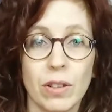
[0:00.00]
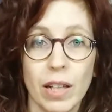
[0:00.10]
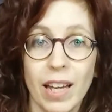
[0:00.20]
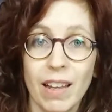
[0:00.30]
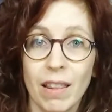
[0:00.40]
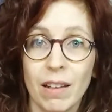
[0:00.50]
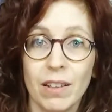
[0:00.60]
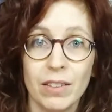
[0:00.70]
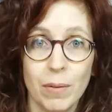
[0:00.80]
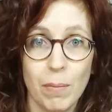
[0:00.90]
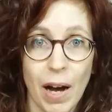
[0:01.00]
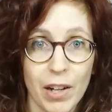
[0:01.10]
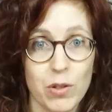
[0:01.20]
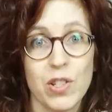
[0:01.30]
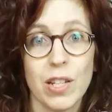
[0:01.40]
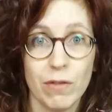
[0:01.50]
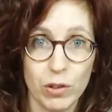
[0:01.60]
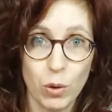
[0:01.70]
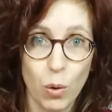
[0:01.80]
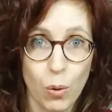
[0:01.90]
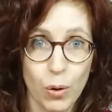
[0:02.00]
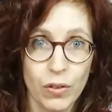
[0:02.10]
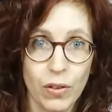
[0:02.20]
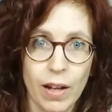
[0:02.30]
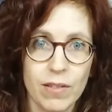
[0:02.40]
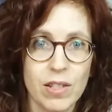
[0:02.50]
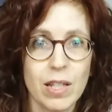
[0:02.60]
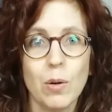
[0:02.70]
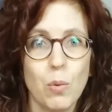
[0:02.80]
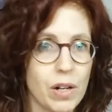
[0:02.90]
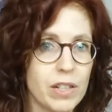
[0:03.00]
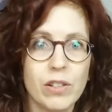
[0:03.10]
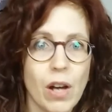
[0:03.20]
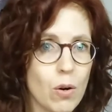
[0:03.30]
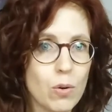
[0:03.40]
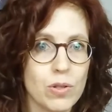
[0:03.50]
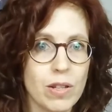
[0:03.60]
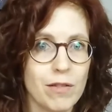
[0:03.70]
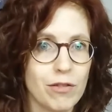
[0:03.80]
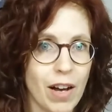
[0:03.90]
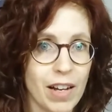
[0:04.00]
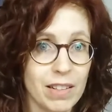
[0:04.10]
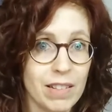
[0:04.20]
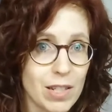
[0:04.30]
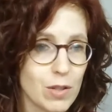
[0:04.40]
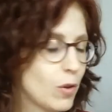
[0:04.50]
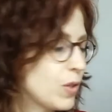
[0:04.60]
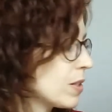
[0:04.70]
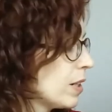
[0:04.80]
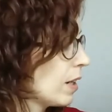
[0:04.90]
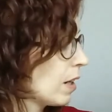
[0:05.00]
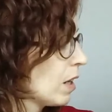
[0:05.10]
in the minor 7th chord and see where it goes and find this voice leading.